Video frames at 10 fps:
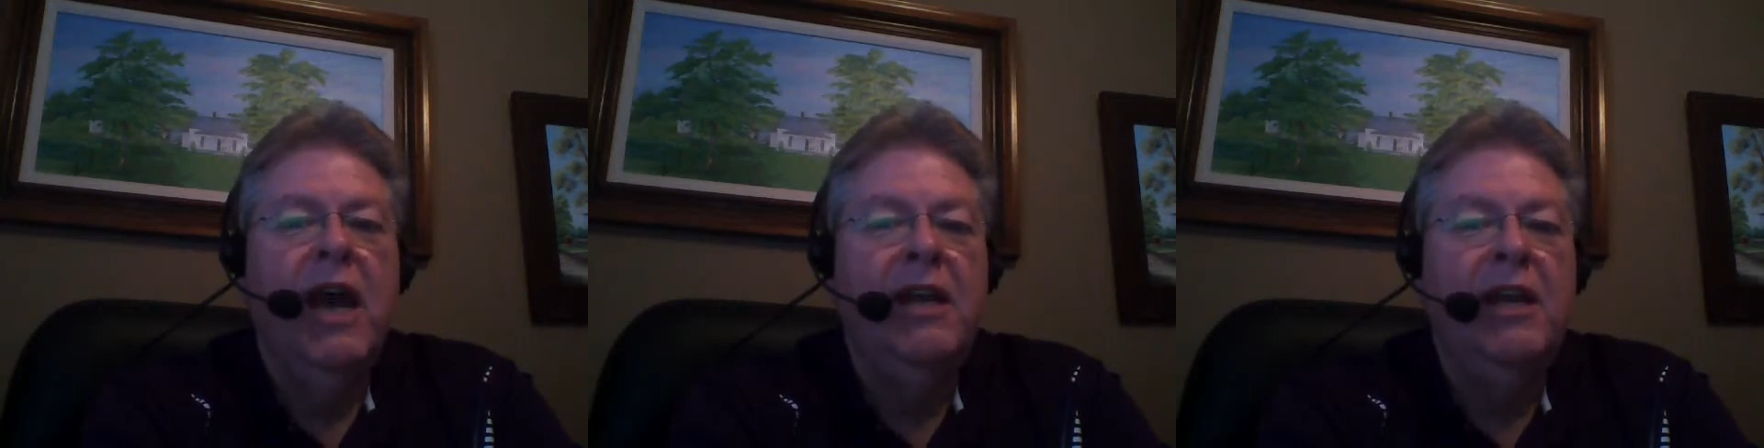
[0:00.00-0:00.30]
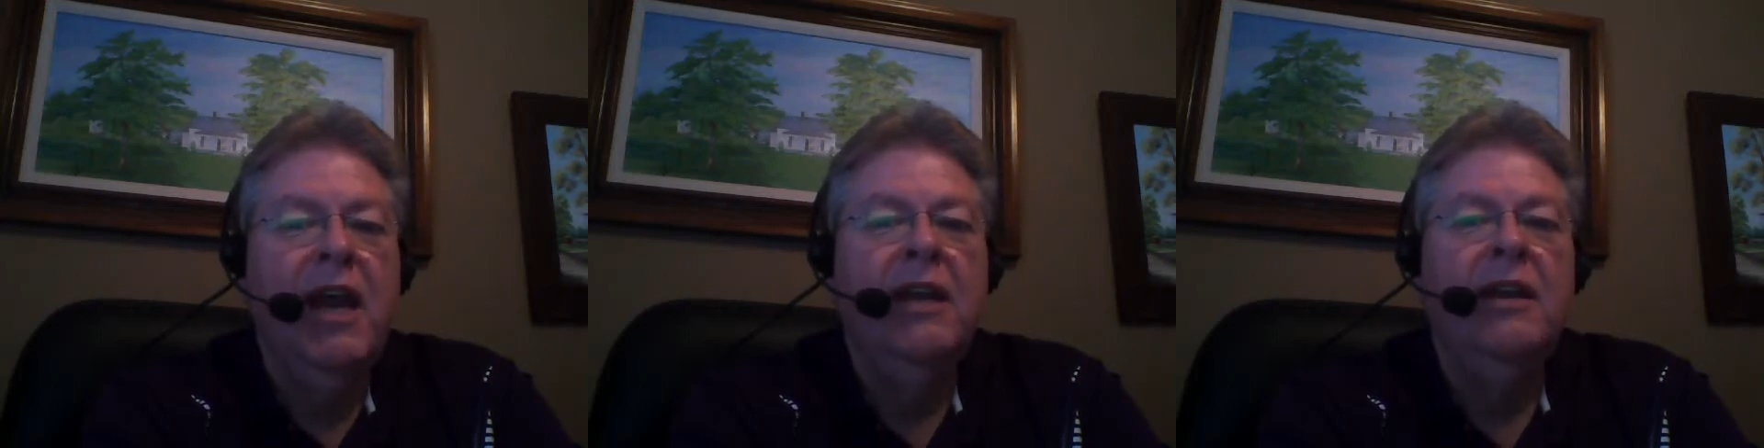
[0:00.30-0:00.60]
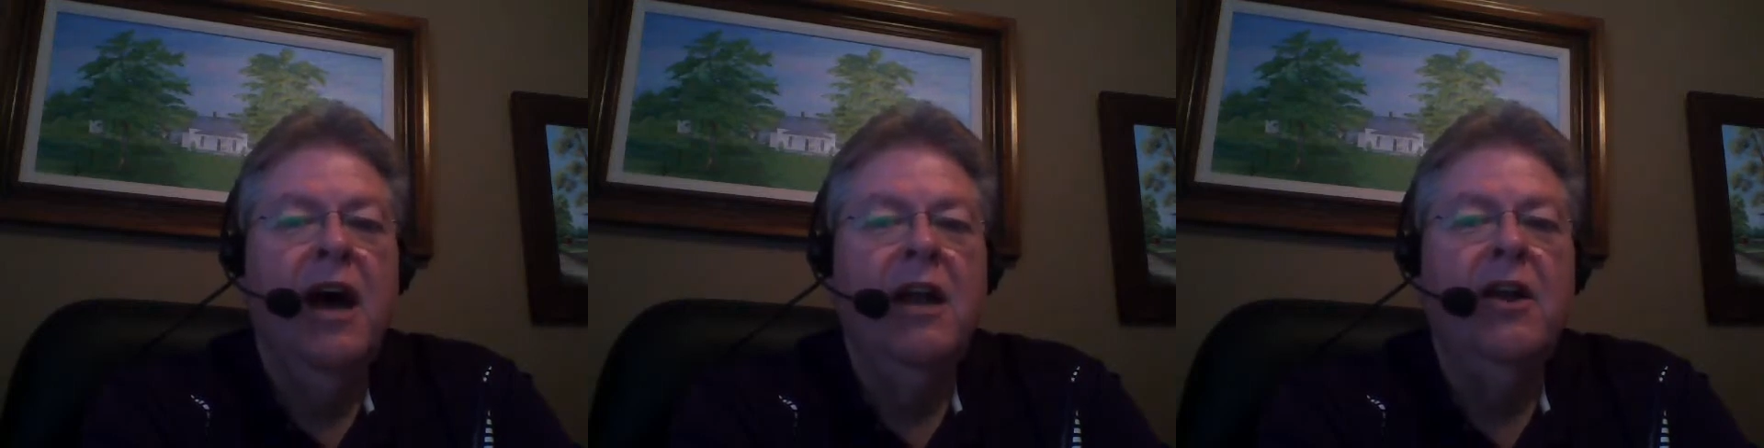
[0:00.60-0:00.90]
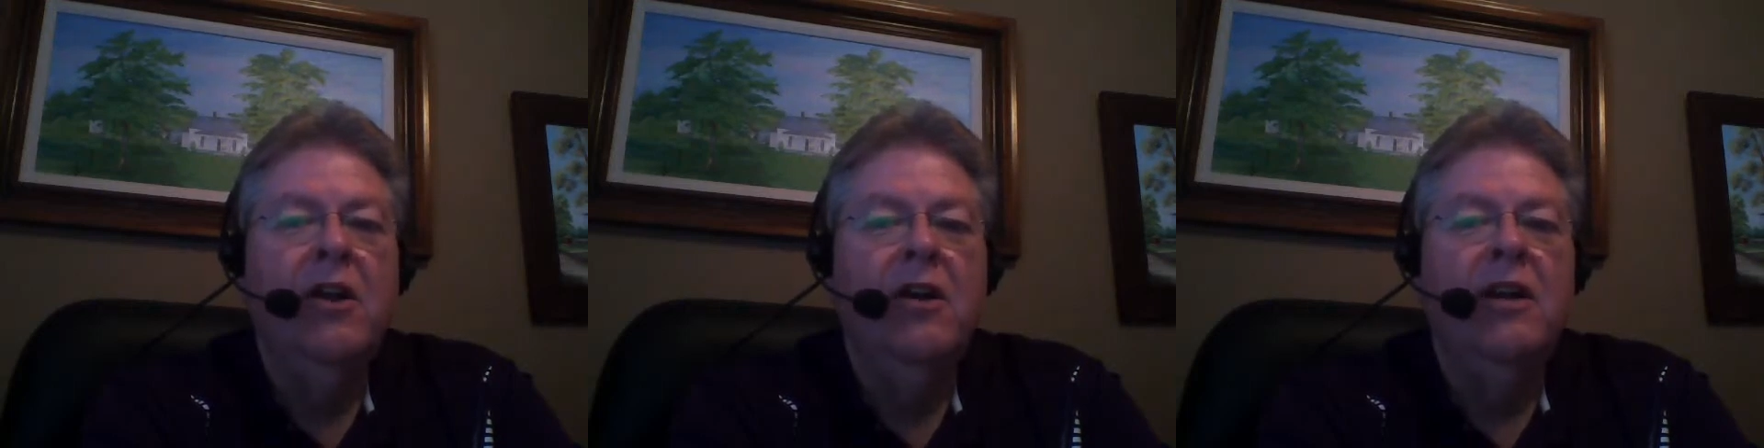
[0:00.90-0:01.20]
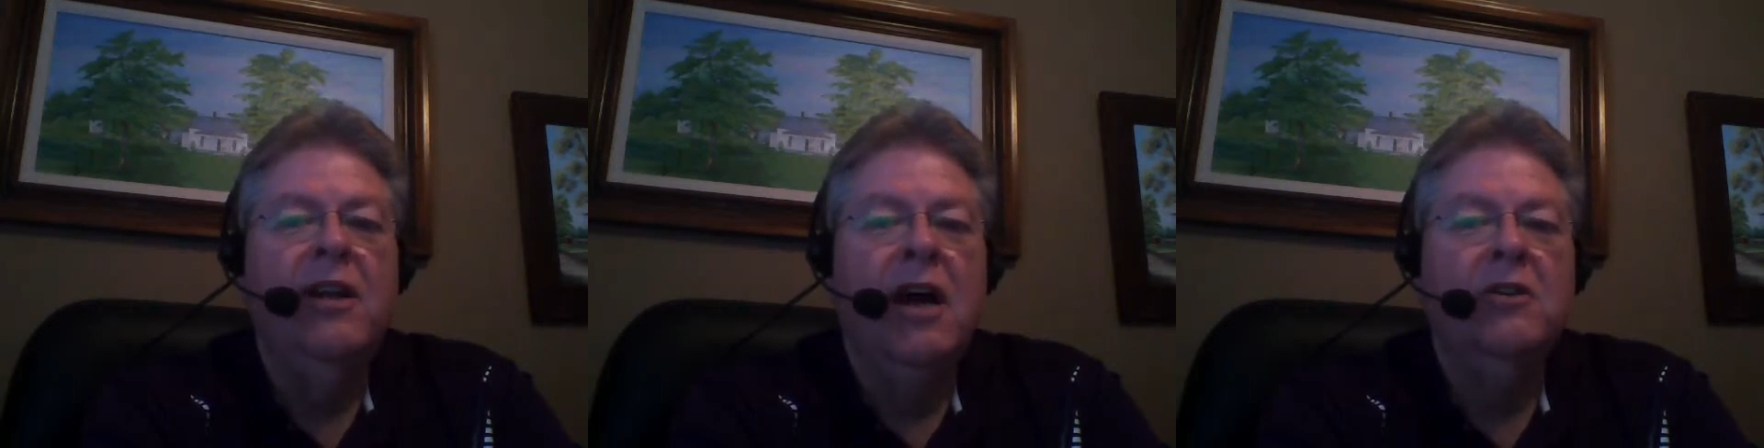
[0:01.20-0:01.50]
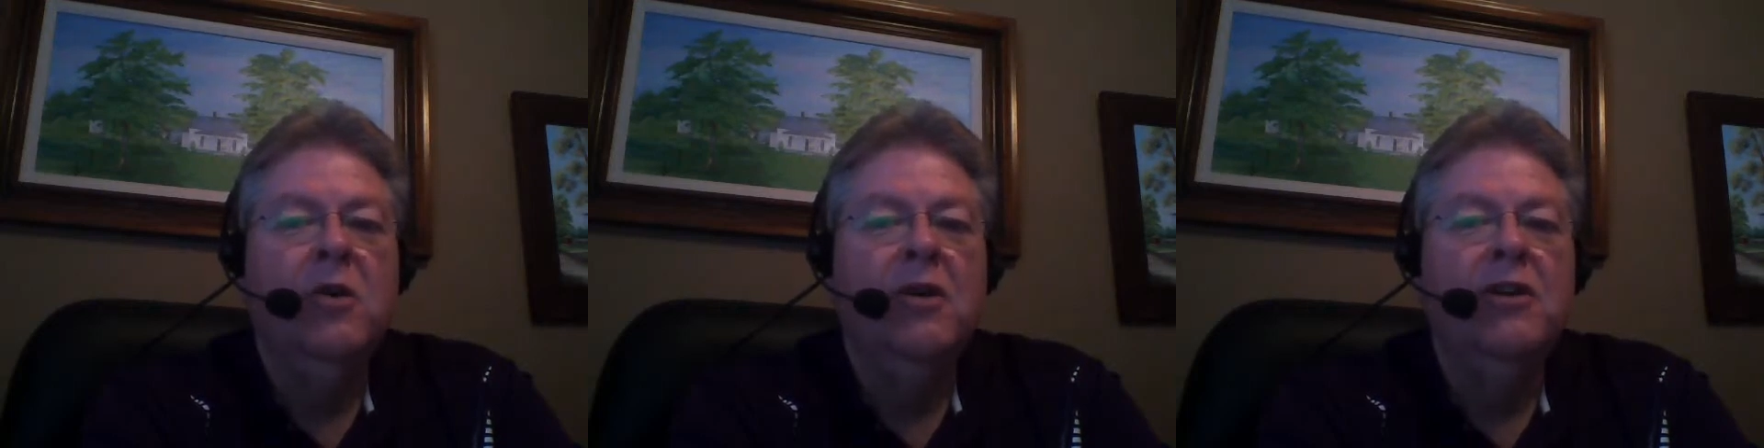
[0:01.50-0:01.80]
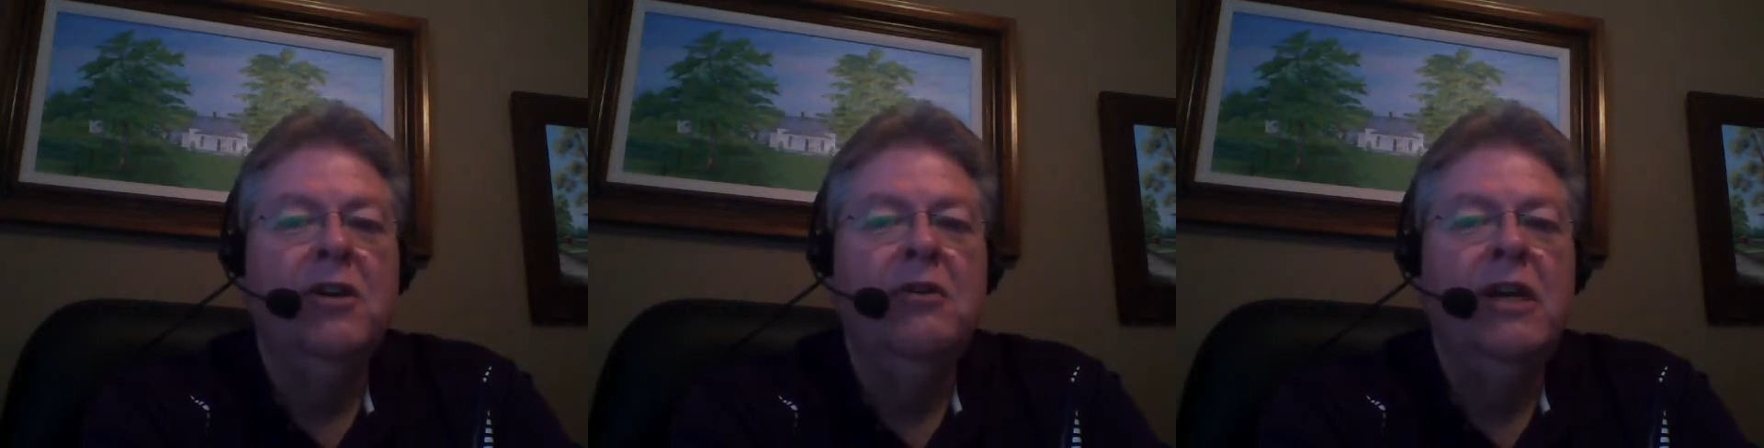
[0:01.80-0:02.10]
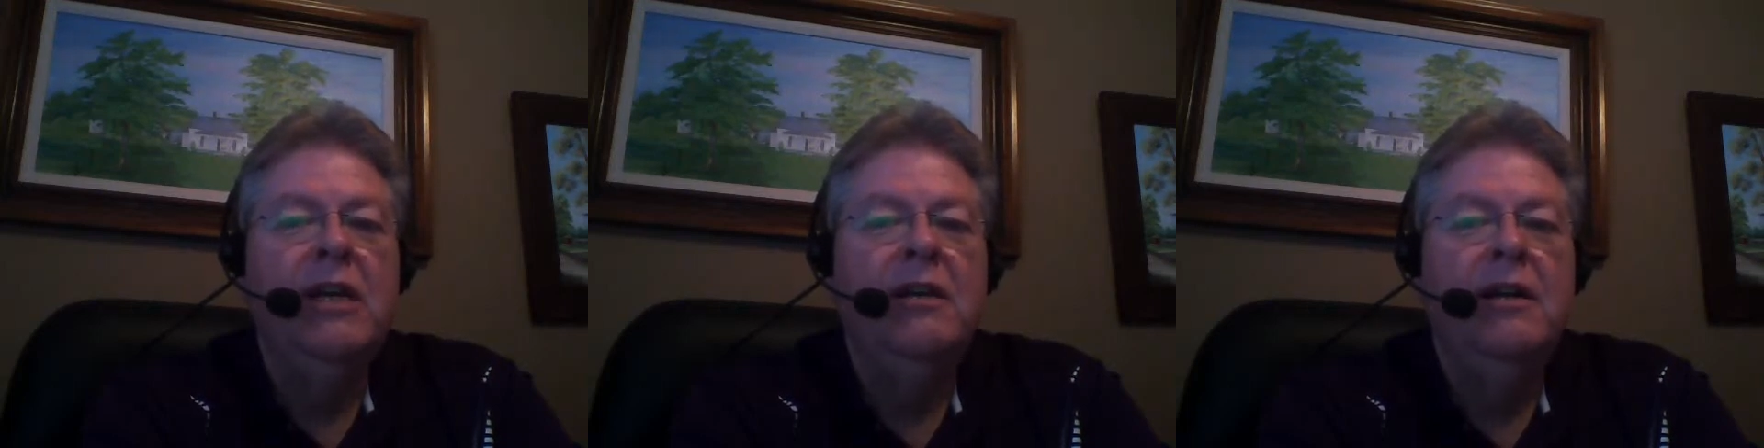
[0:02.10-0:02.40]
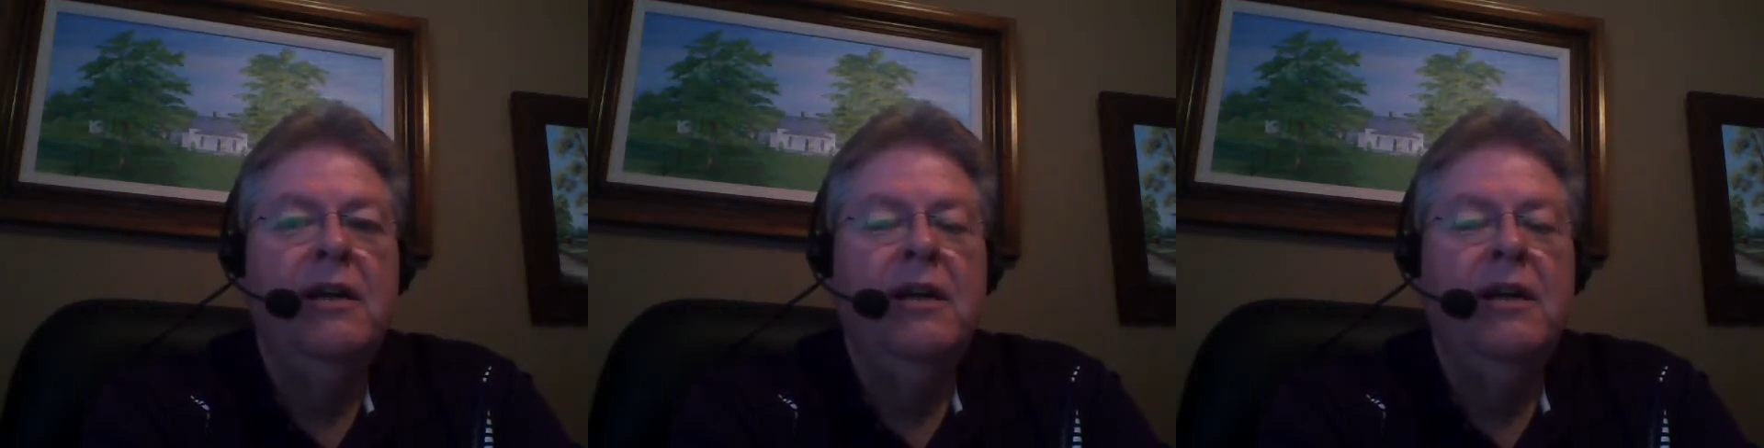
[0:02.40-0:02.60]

and yet not earn a doctoral degree.